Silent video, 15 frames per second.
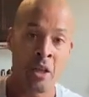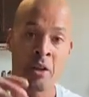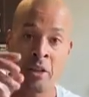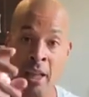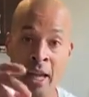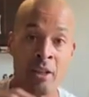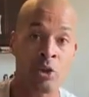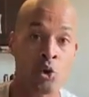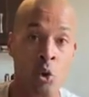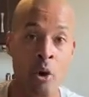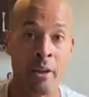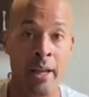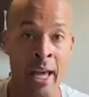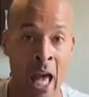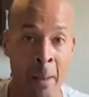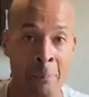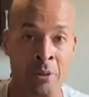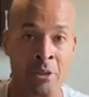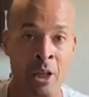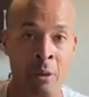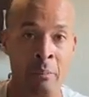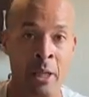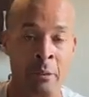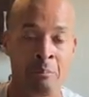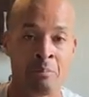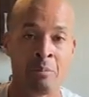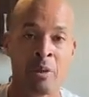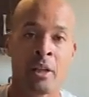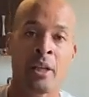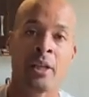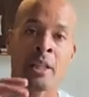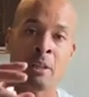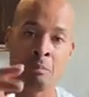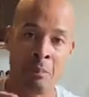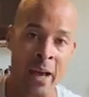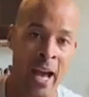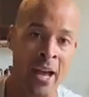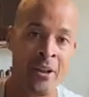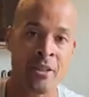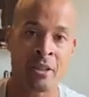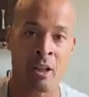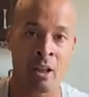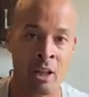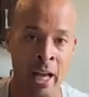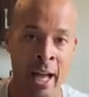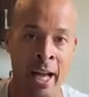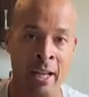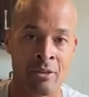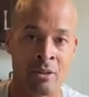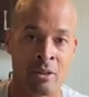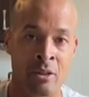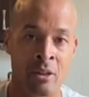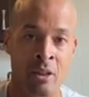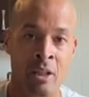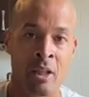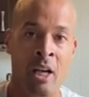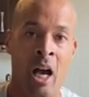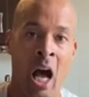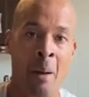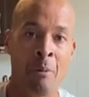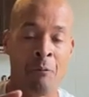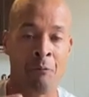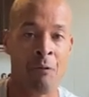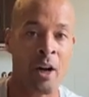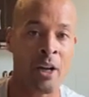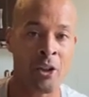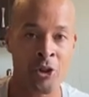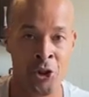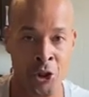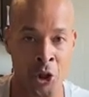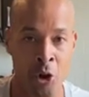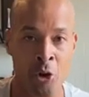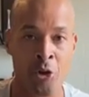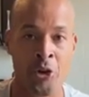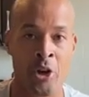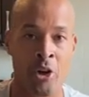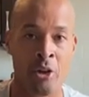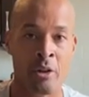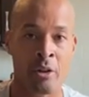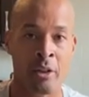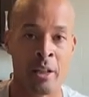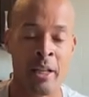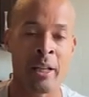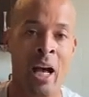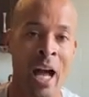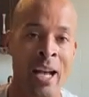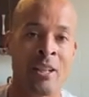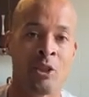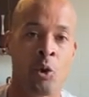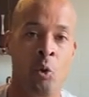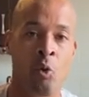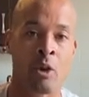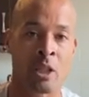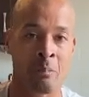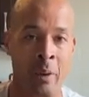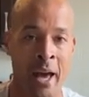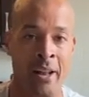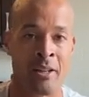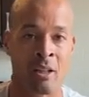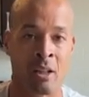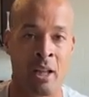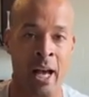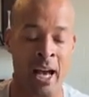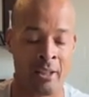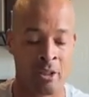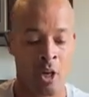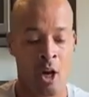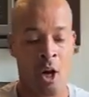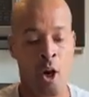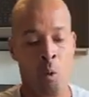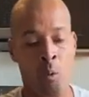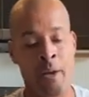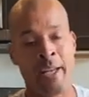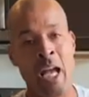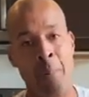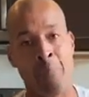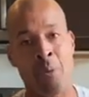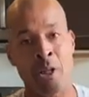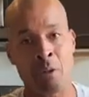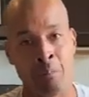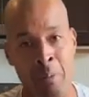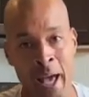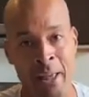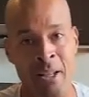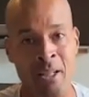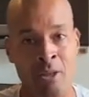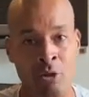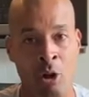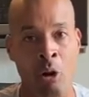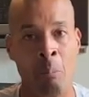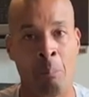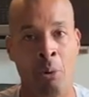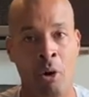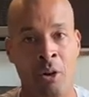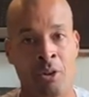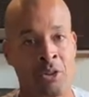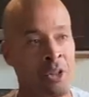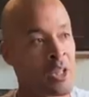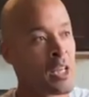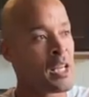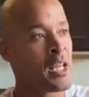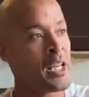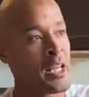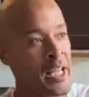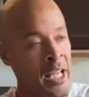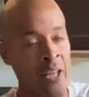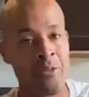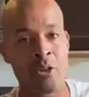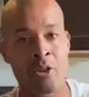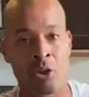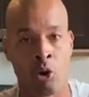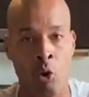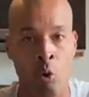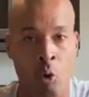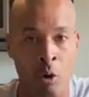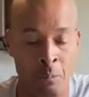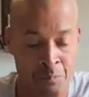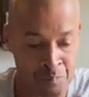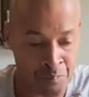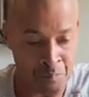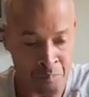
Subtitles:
Next story that happened to me. Spanish class. I'm a fucking junior in high school in Spanish class. We kept our Spanish notebooks in the school.